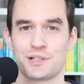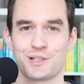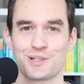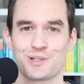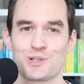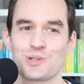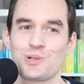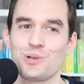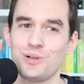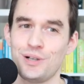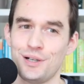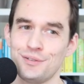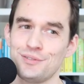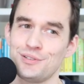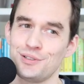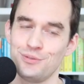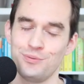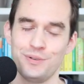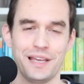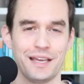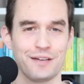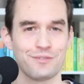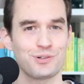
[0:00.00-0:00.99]
Because so
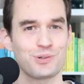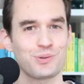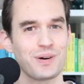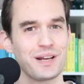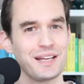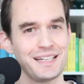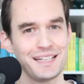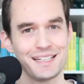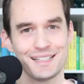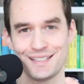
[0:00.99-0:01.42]
often we have great